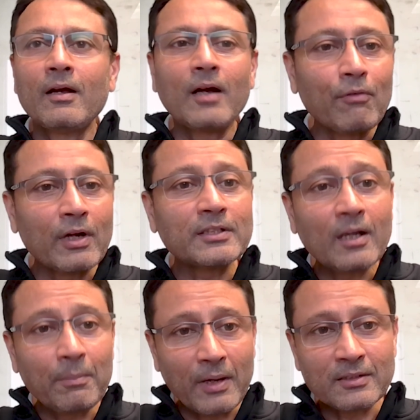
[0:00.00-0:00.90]
coverage,
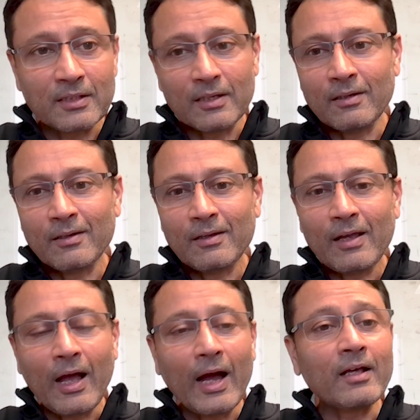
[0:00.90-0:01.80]
and capacity
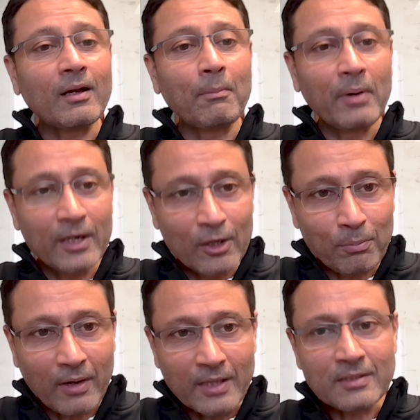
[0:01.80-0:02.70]
at a competitive
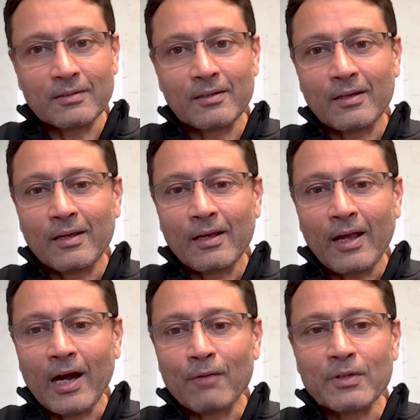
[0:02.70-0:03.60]
price,
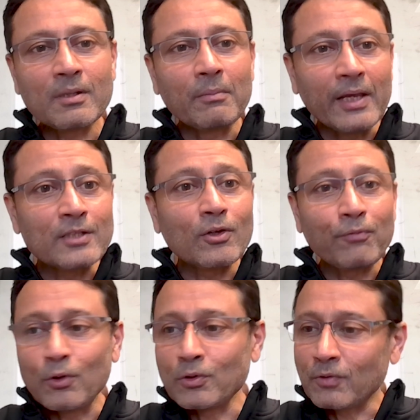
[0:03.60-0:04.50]
and with some ease
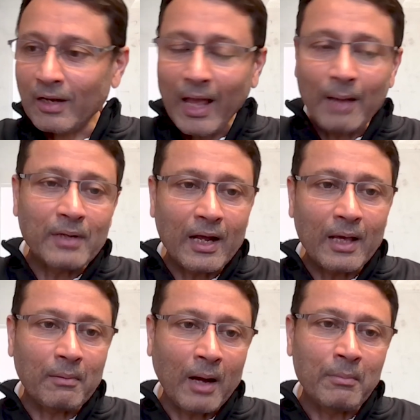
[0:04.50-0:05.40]
of use with an app that I,
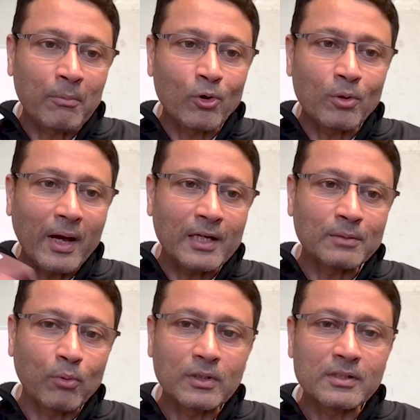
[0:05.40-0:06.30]
am able to
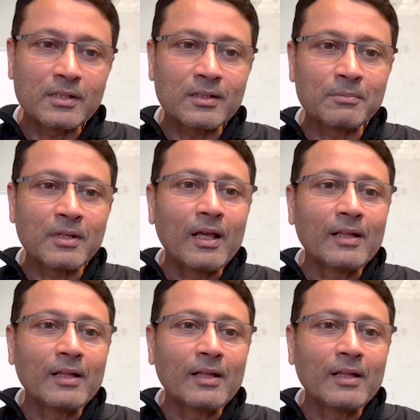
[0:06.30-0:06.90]
manage both the systems.